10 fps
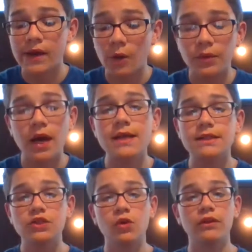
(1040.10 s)
hope you
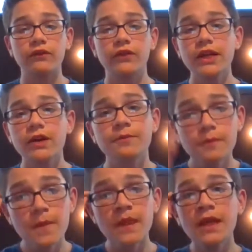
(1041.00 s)
guys enjoyed the video.
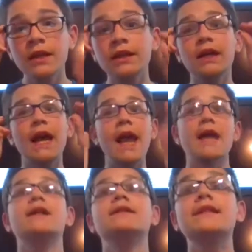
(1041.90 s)

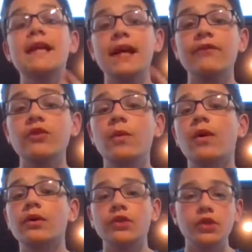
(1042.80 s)
And if
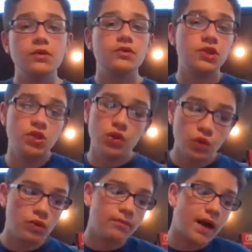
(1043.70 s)
you are new
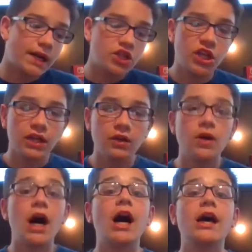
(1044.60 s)
to my
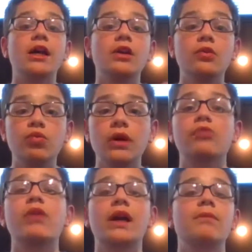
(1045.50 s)
channel, I
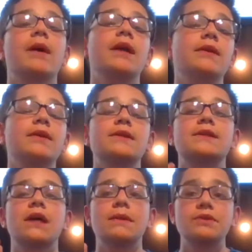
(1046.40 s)
would recommend
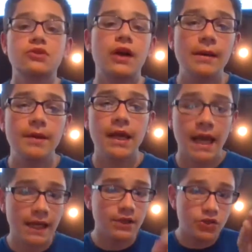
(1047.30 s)

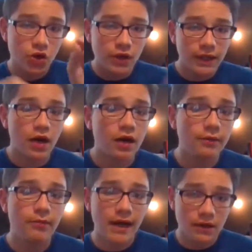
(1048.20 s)
subscribing and turning
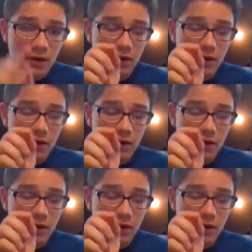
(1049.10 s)
on my